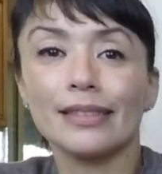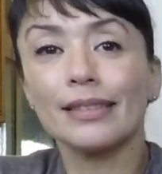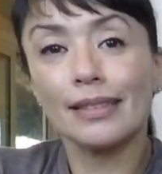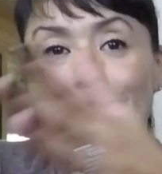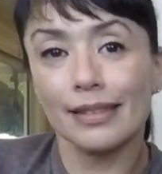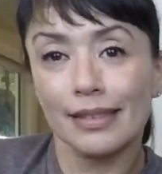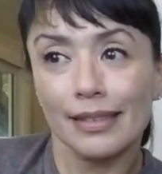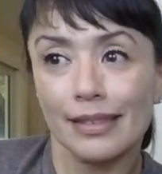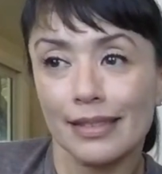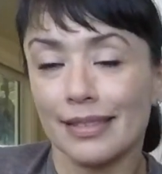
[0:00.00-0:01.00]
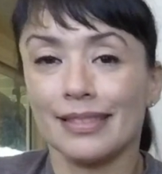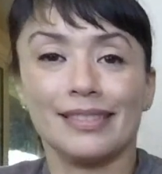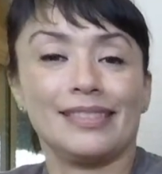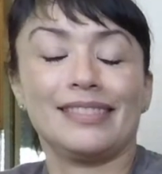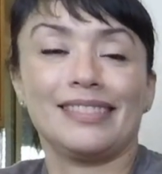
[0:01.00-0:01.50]

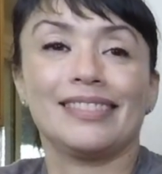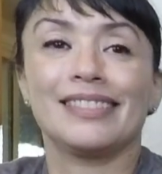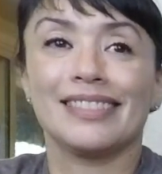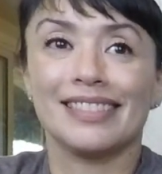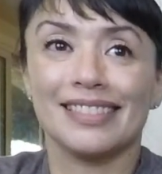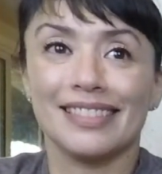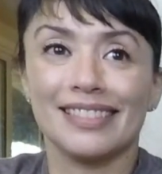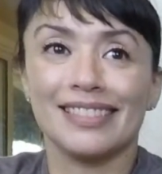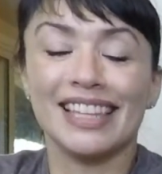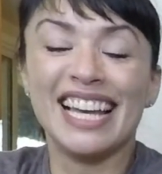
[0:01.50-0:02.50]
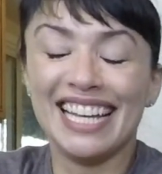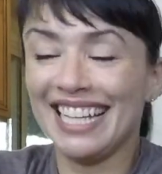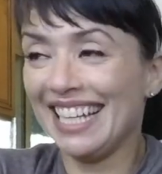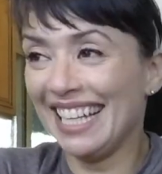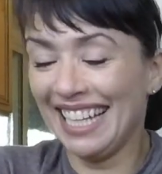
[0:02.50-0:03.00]

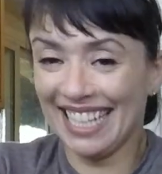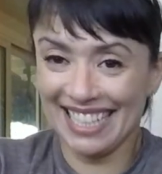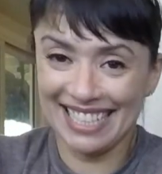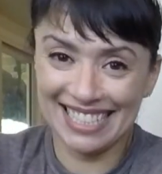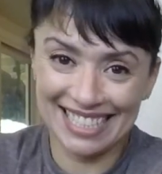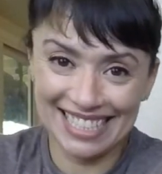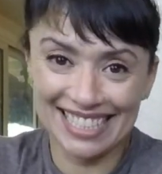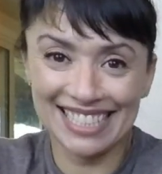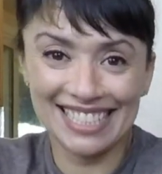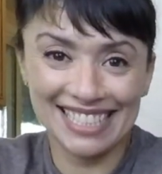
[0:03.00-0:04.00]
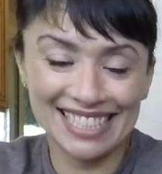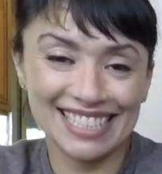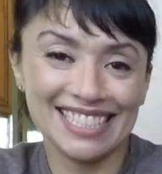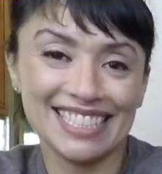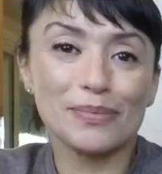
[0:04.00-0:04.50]

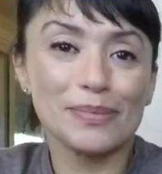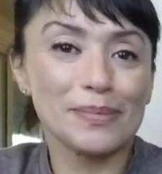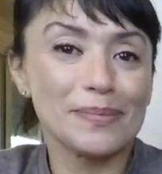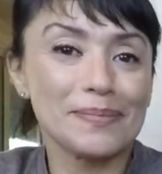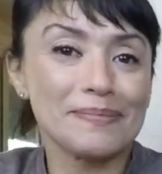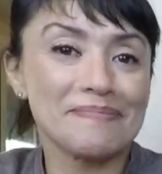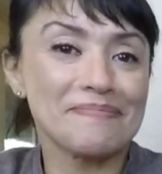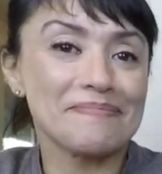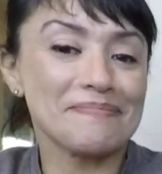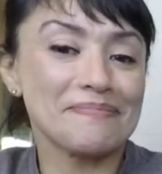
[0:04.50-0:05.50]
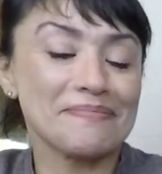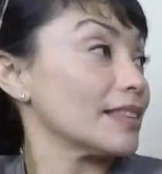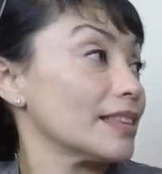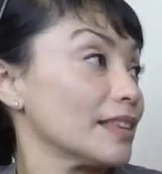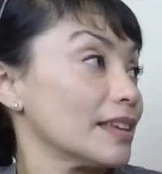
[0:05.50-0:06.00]

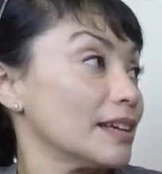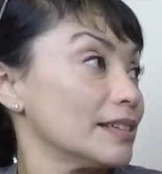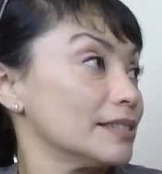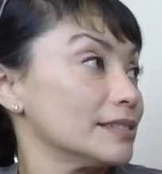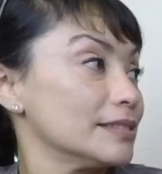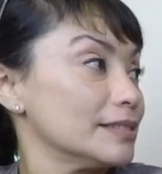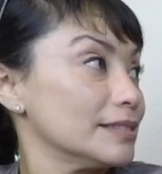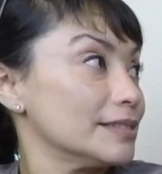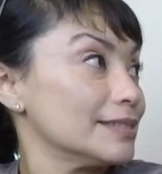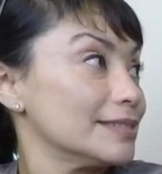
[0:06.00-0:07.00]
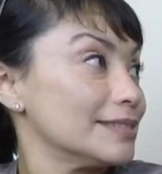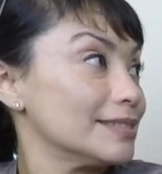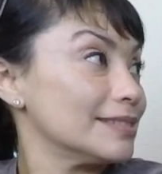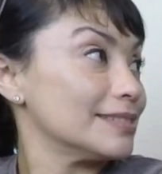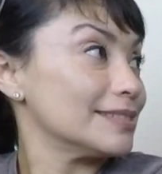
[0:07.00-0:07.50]

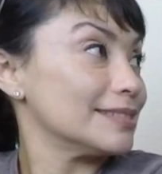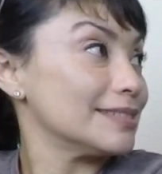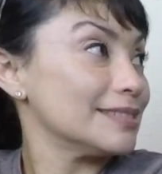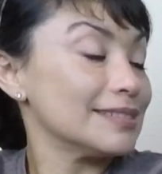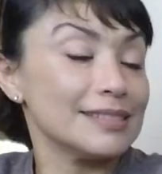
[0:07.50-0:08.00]
(silent)